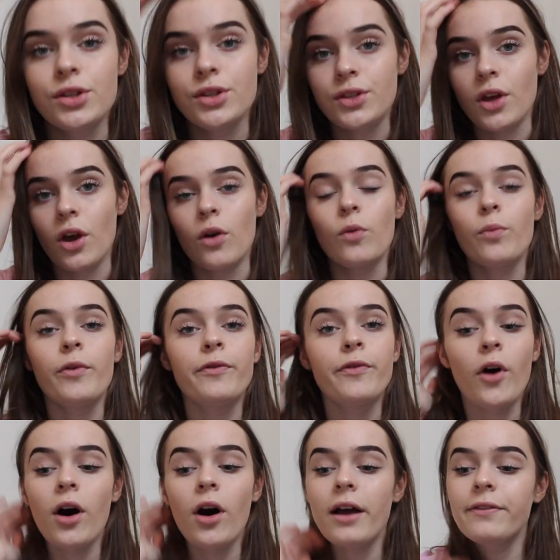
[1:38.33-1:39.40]
So
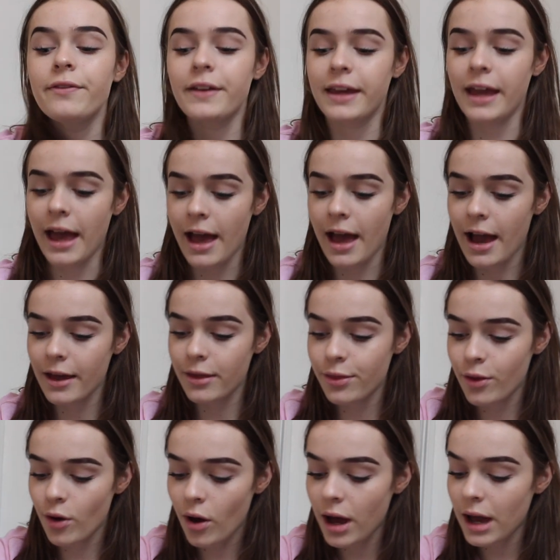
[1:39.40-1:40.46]
before I forget, I
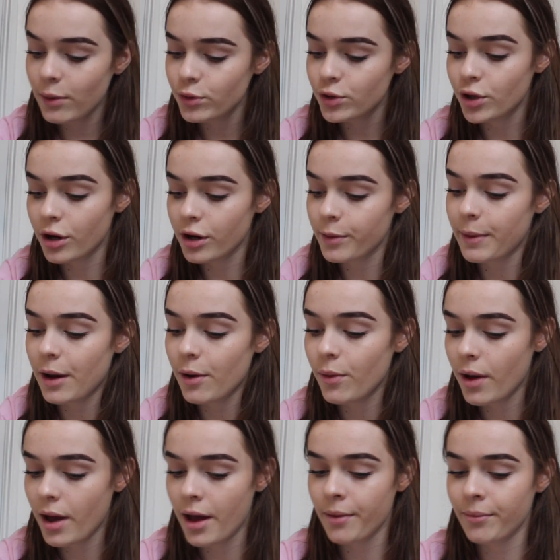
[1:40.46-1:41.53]
thought I would talk
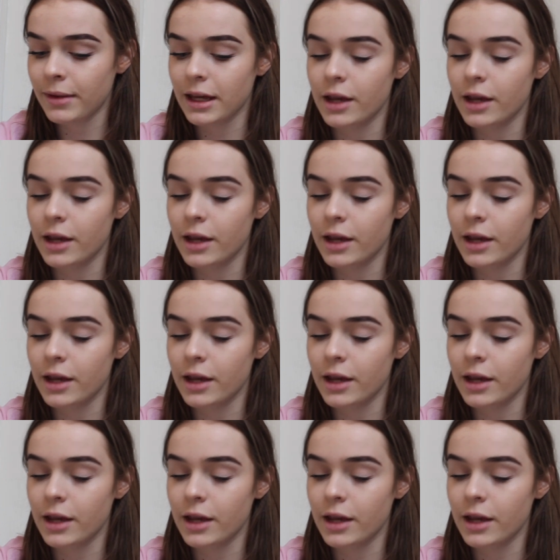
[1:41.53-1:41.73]
about um,